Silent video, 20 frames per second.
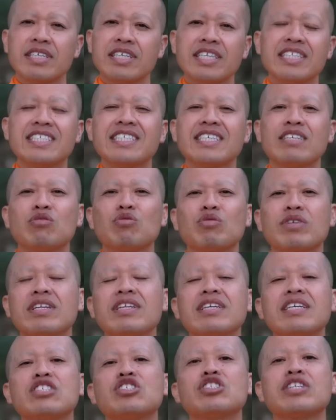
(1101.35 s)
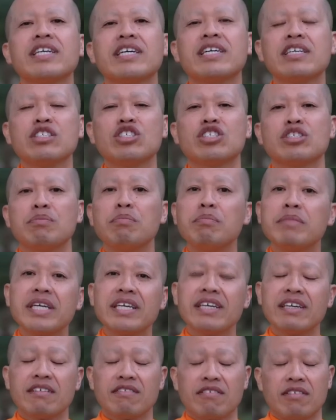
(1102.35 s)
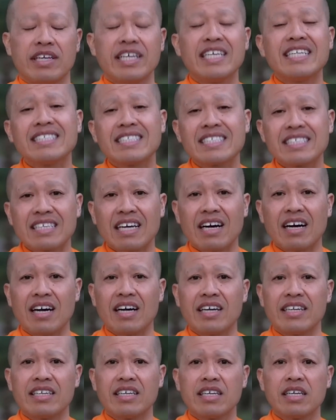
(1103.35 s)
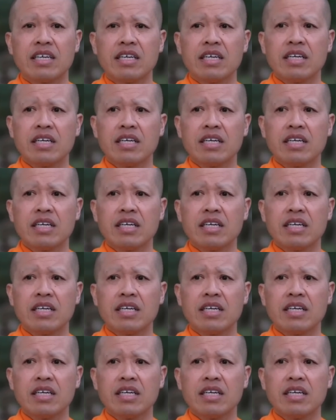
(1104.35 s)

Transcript: it didn't really change me inside.